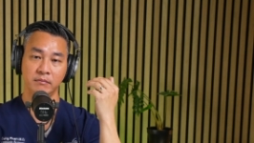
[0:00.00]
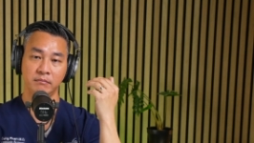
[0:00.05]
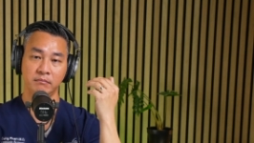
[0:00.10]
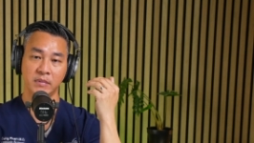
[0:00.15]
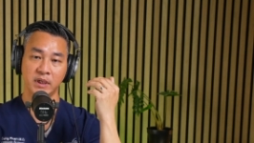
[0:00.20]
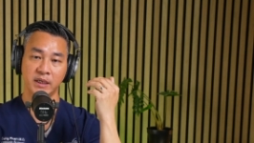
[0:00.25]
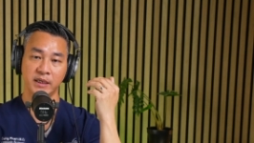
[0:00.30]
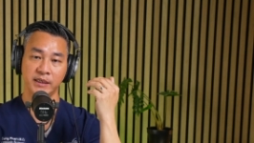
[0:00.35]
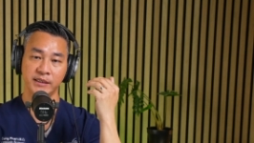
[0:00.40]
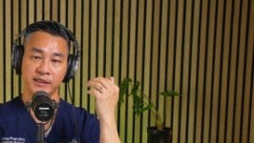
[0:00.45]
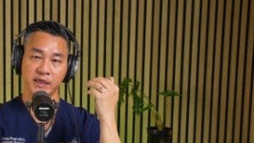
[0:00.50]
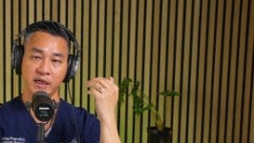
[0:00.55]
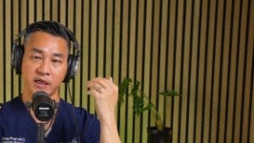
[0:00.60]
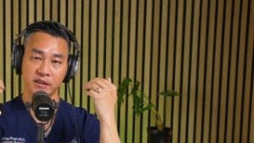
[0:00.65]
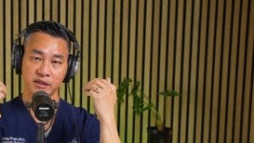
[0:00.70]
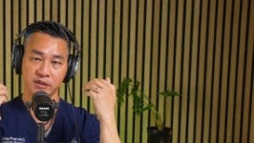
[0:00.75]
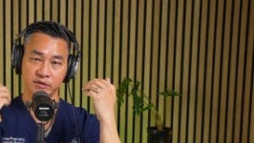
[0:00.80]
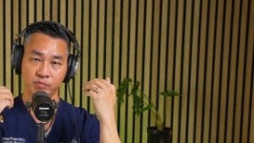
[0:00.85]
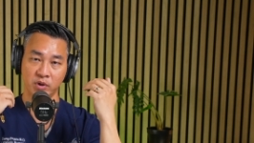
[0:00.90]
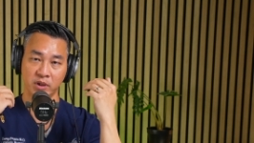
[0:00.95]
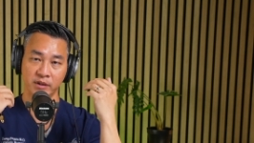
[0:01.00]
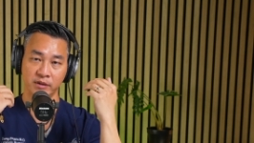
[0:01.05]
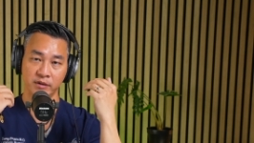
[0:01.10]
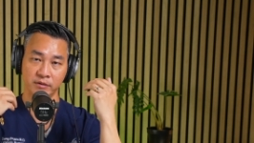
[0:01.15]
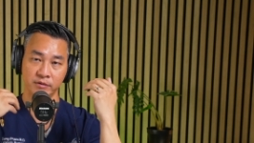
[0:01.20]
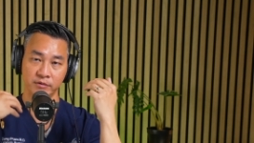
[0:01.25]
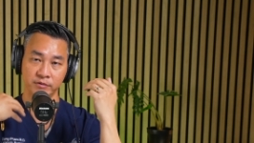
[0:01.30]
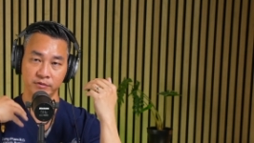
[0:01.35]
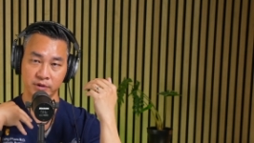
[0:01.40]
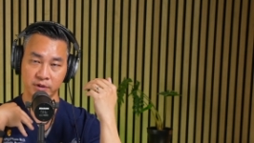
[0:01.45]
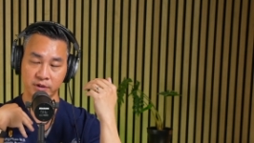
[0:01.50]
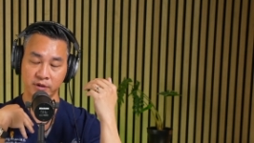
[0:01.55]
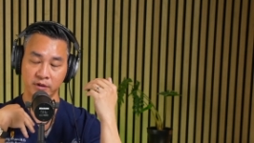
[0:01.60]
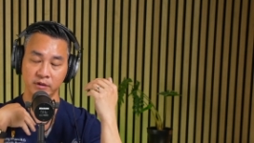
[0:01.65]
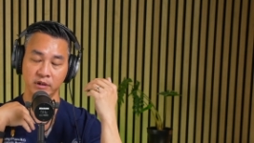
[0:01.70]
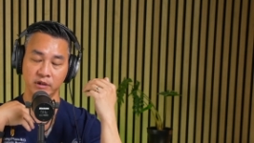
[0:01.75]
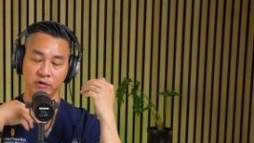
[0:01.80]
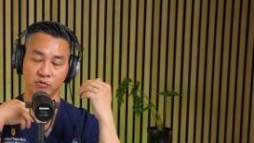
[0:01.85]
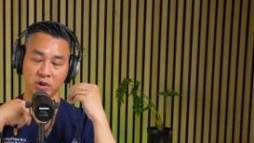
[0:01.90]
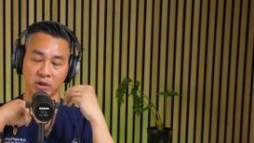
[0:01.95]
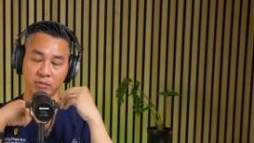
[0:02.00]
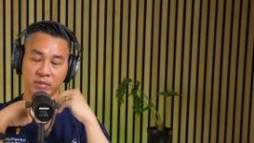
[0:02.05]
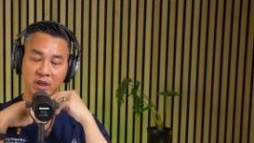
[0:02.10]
my youngest brother, who's currently one of